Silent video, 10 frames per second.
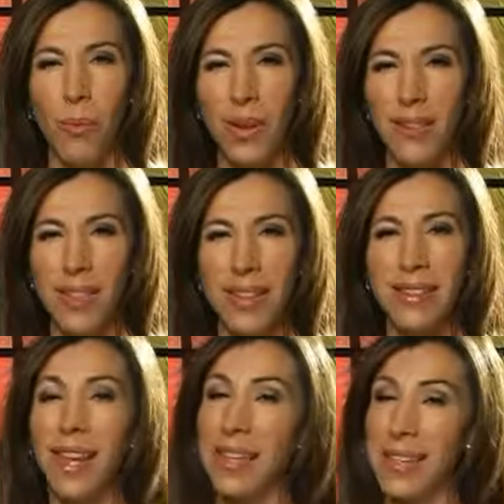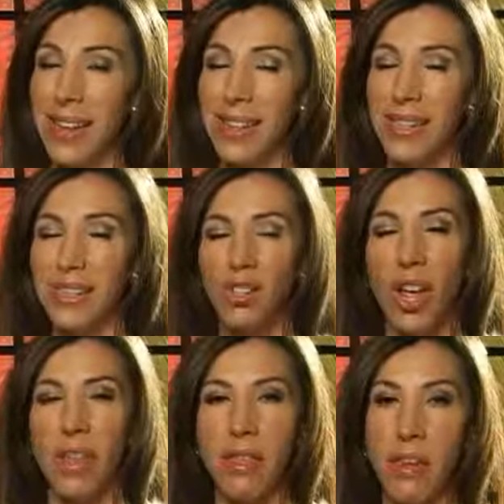we're giving this a daily dish
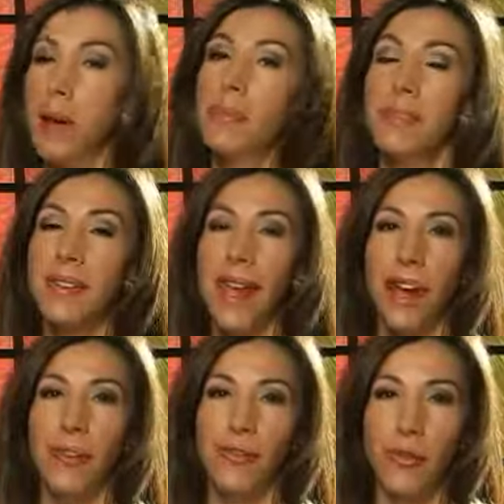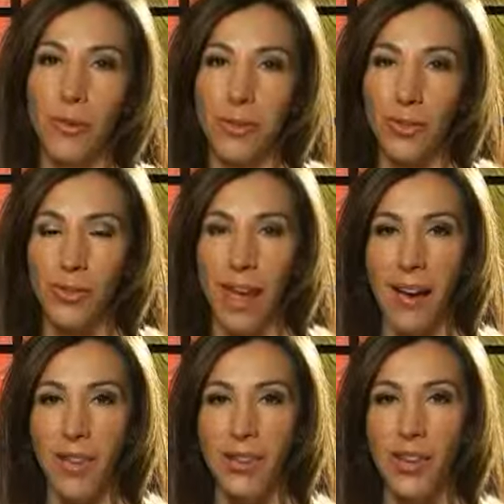thumbs down for Mr.
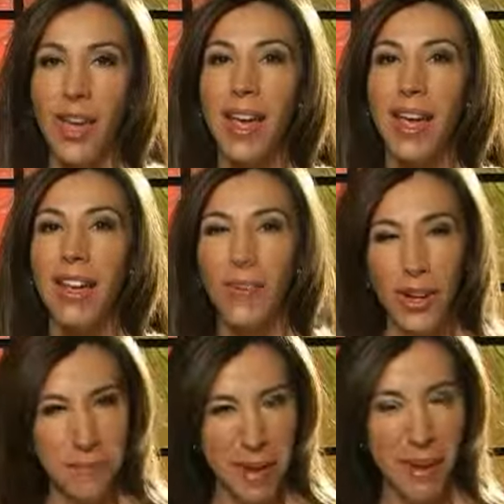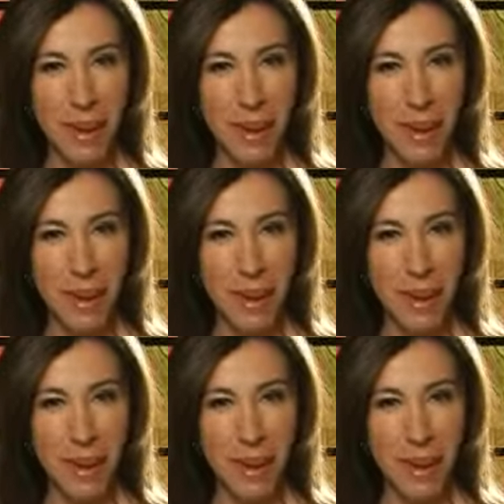Savage. If you're going to make